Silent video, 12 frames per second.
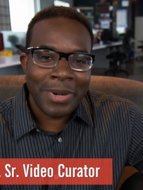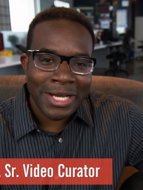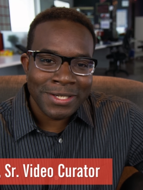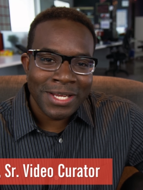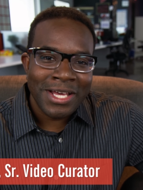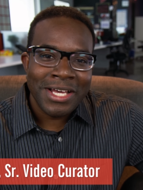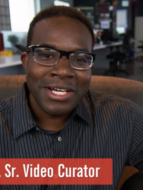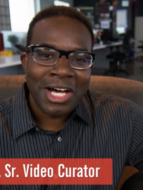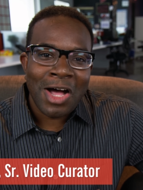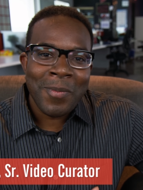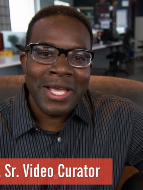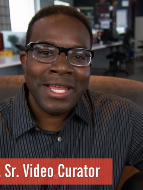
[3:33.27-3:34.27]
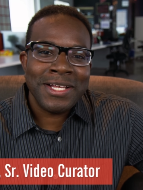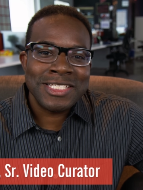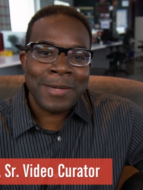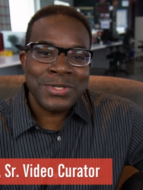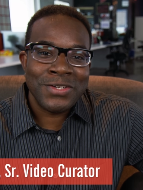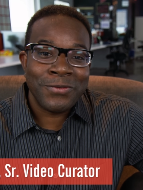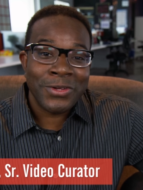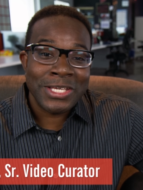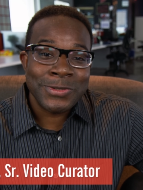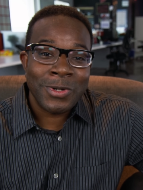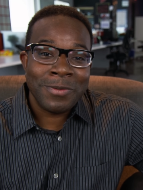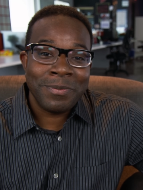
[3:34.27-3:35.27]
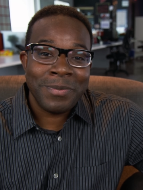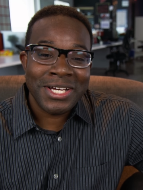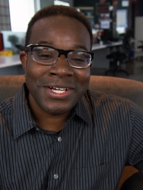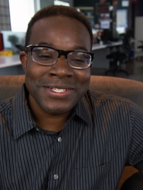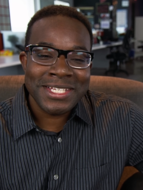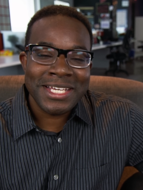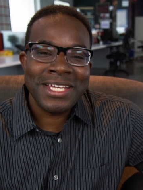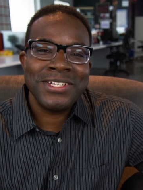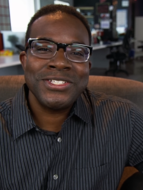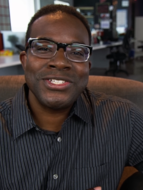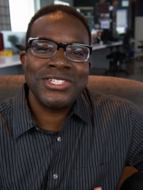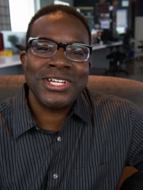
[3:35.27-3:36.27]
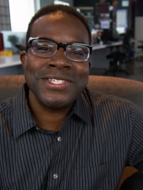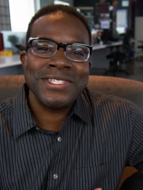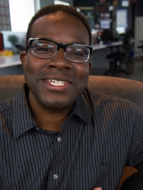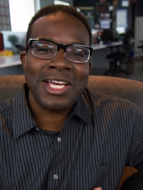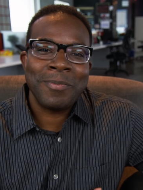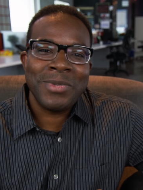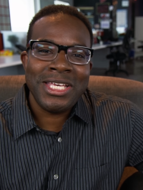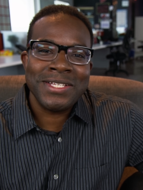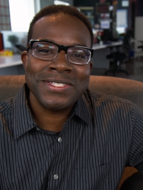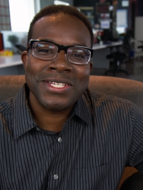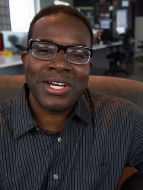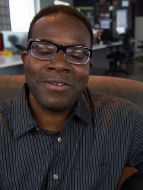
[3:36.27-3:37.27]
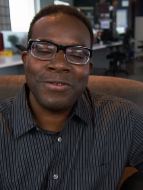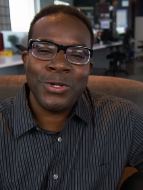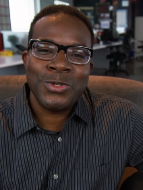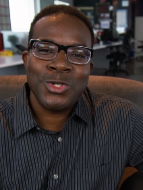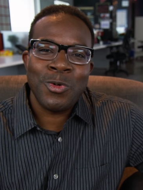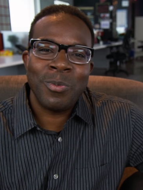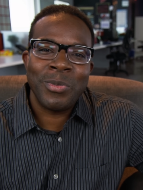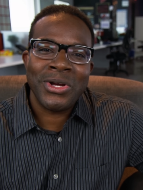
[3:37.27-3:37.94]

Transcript: but I'll make an exception for this one because it is just a piece of YouTube